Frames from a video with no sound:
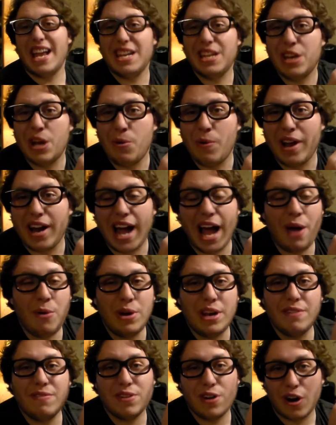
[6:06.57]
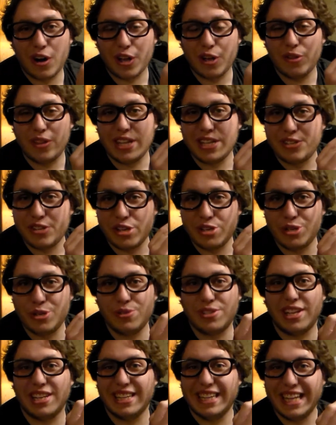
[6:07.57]
And you know what? I would even argue this
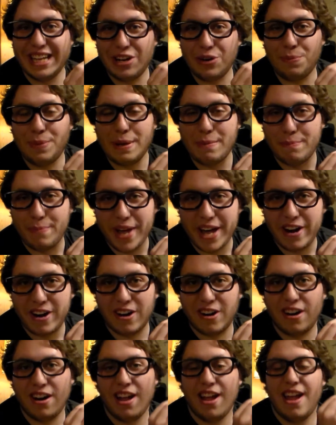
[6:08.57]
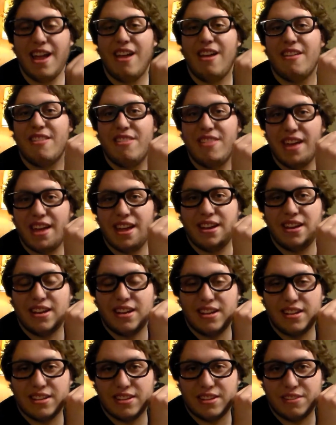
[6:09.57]
issue's a little bit better
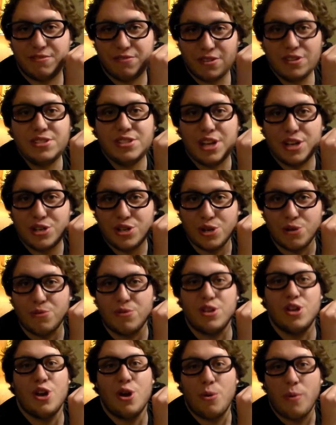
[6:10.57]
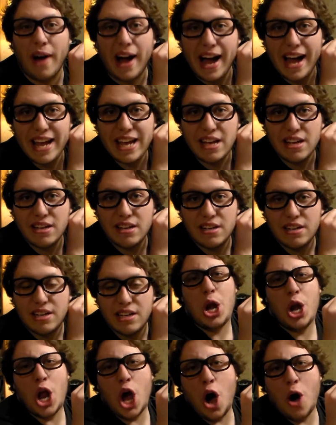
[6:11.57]
than the first issue. You know why?
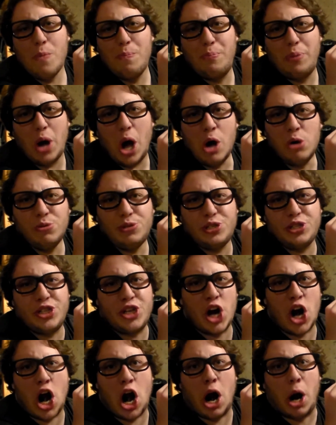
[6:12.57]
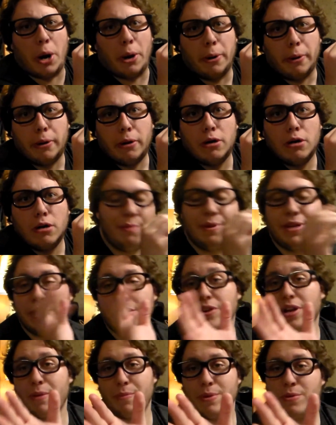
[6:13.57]
No poster! I mean,
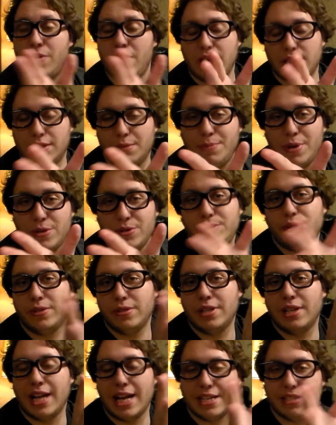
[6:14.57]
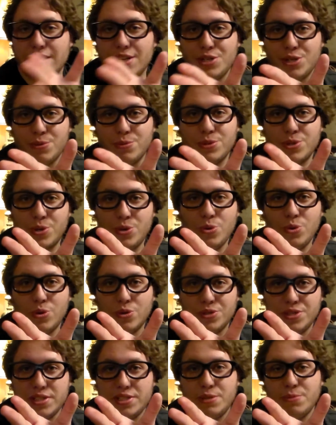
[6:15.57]
don't get me wrong, the poster in the last issue was
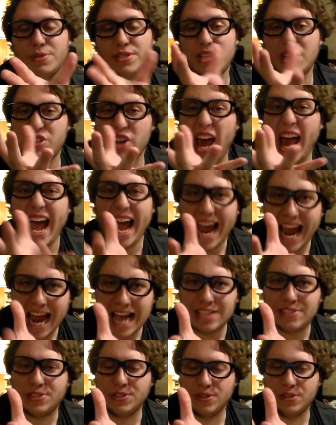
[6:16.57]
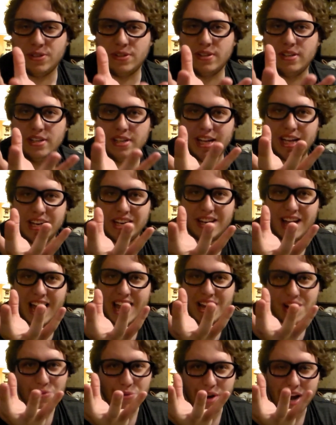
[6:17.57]
cool, just it was such a hassle, and
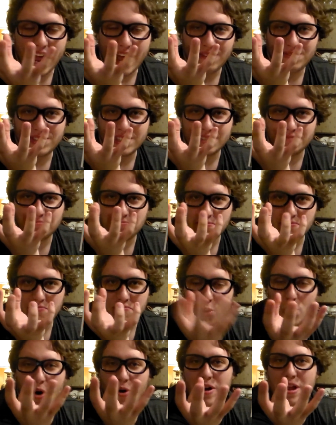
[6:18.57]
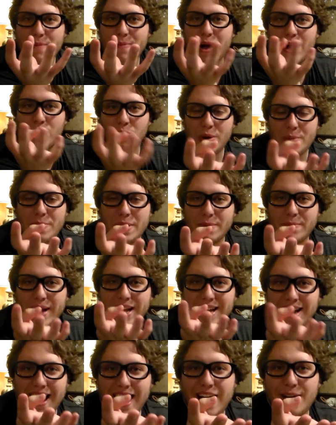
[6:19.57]
I didn't want to have to worry about ripping
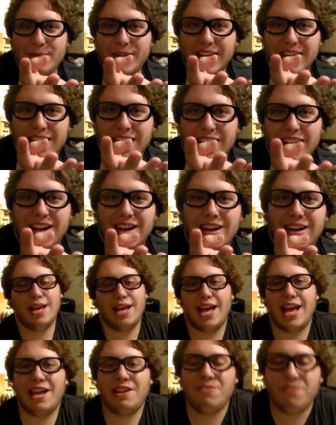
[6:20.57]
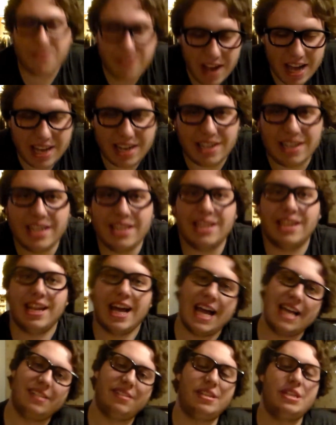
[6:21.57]
my comic. And finally, the
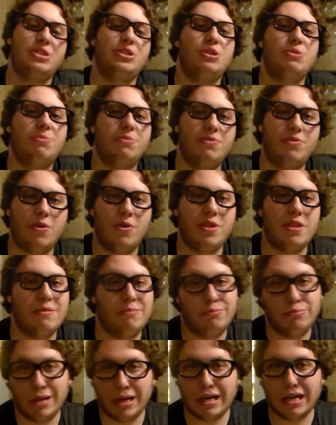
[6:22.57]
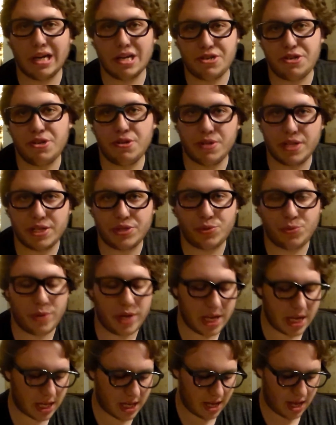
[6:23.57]
last issue before the big issue this
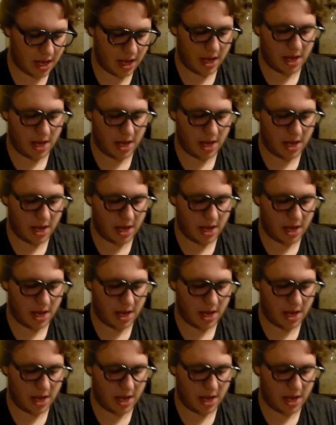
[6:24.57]
week,